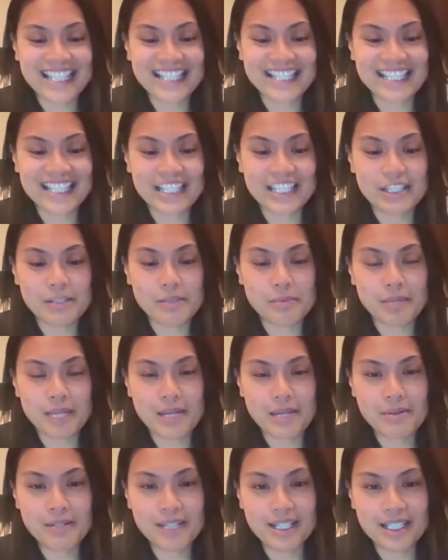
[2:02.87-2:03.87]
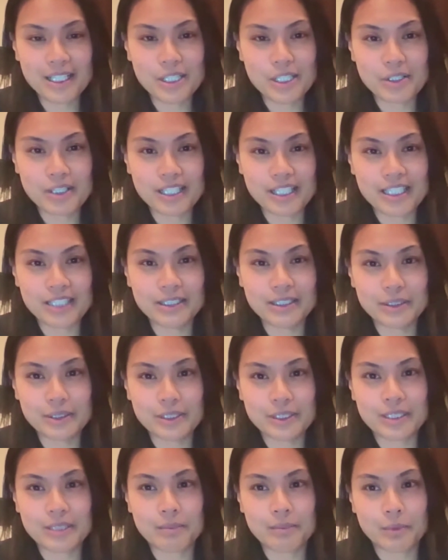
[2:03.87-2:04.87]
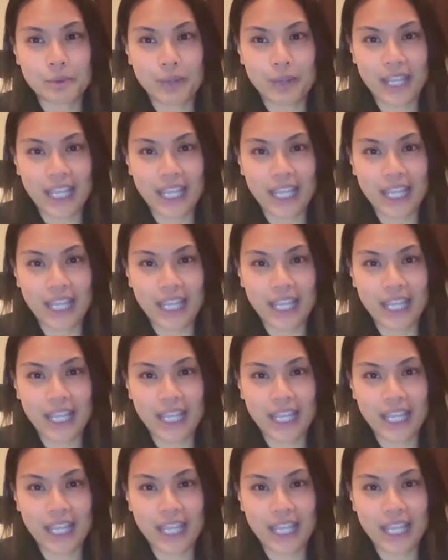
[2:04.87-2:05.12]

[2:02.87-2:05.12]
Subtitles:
you might want to try and lose some weight.